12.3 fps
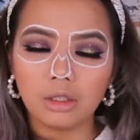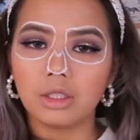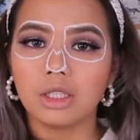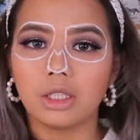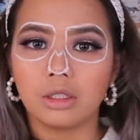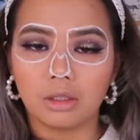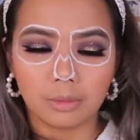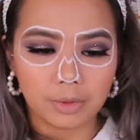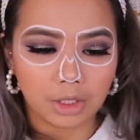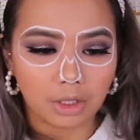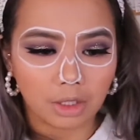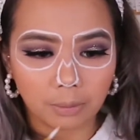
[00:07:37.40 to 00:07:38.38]
looks like an
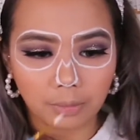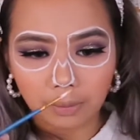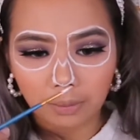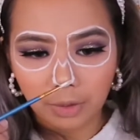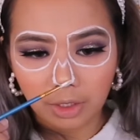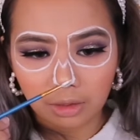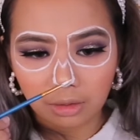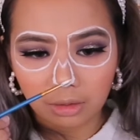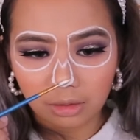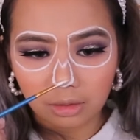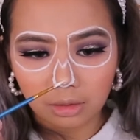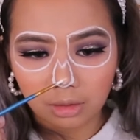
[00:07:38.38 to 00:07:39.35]
upside down petal,
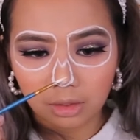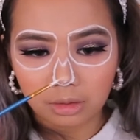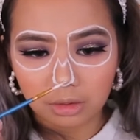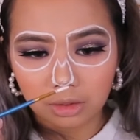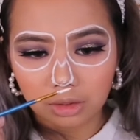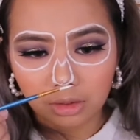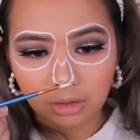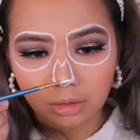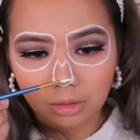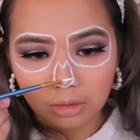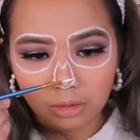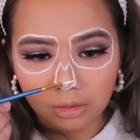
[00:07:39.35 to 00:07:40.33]
honestly.
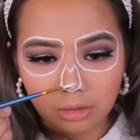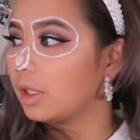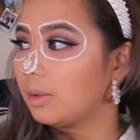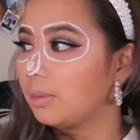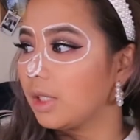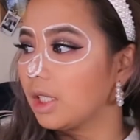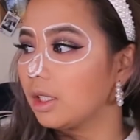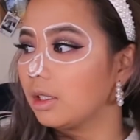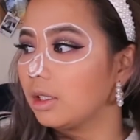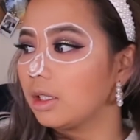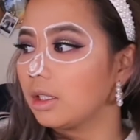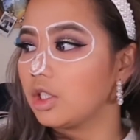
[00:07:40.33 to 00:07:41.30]
In
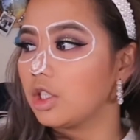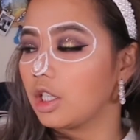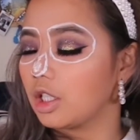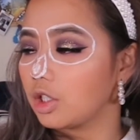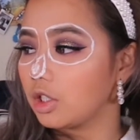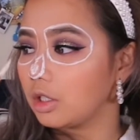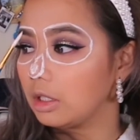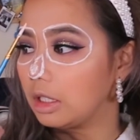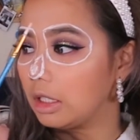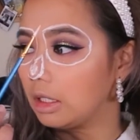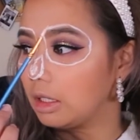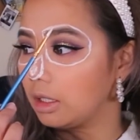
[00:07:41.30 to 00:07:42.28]
Magnic, she
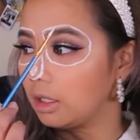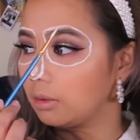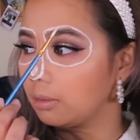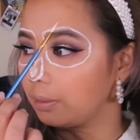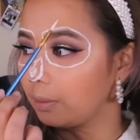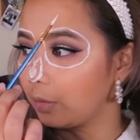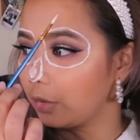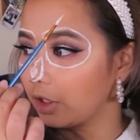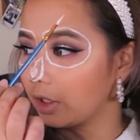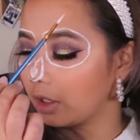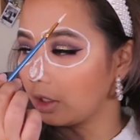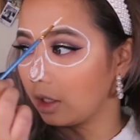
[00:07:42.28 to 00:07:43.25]
actually
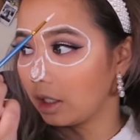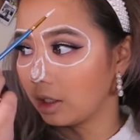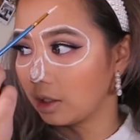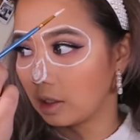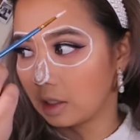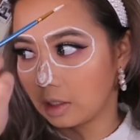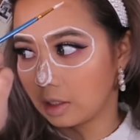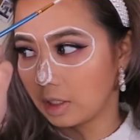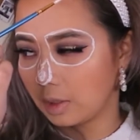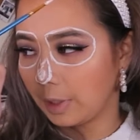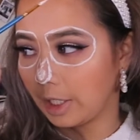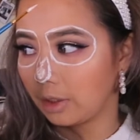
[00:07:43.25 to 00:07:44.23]
put like a
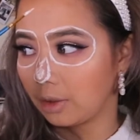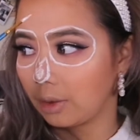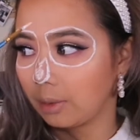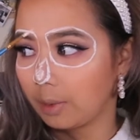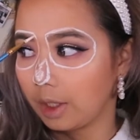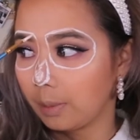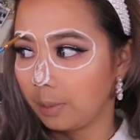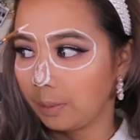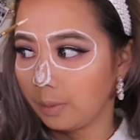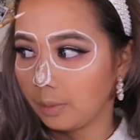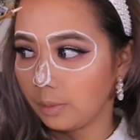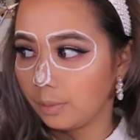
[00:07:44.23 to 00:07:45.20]
spider web
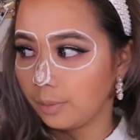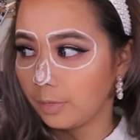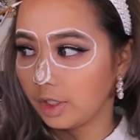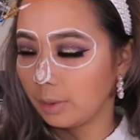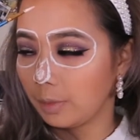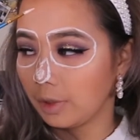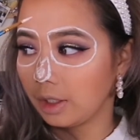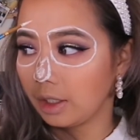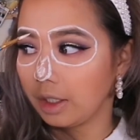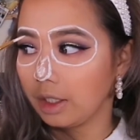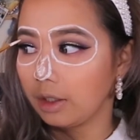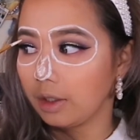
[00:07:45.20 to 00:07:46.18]
type of
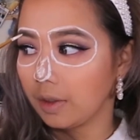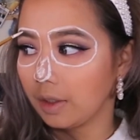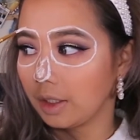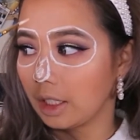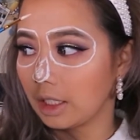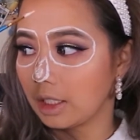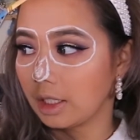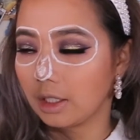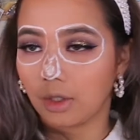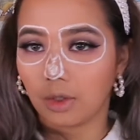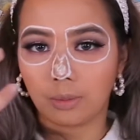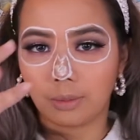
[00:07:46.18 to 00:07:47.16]
thing here, and that's
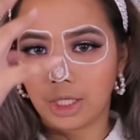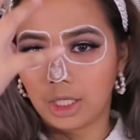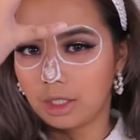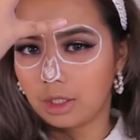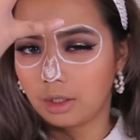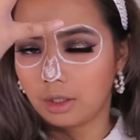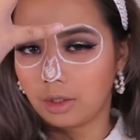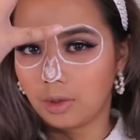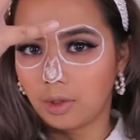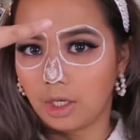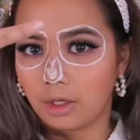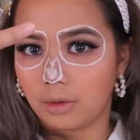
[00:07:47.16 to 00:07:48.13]
like her main
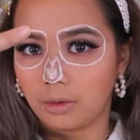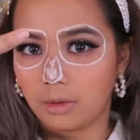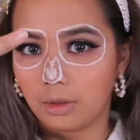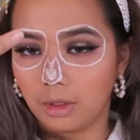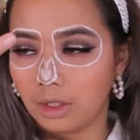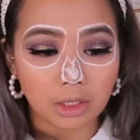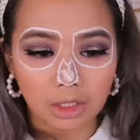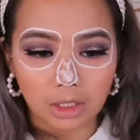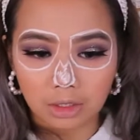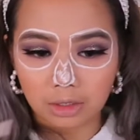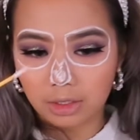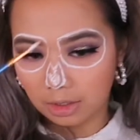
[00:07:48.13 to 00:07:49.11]
crown. So I
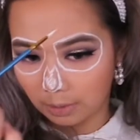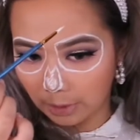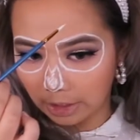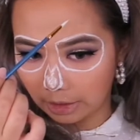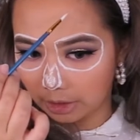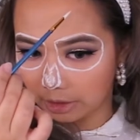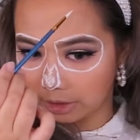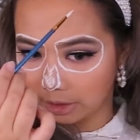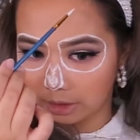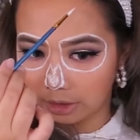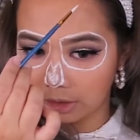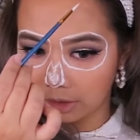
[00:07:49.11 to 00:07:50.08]
think I'll just make like a